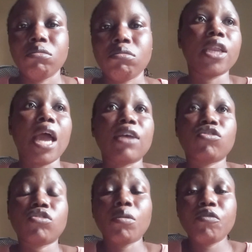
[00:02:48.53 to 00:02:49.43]
There are
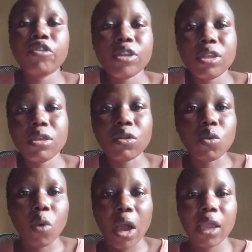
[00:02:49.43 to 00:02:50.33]
some reasons
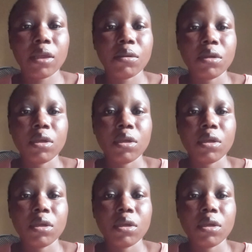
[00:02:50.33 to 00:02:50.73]
why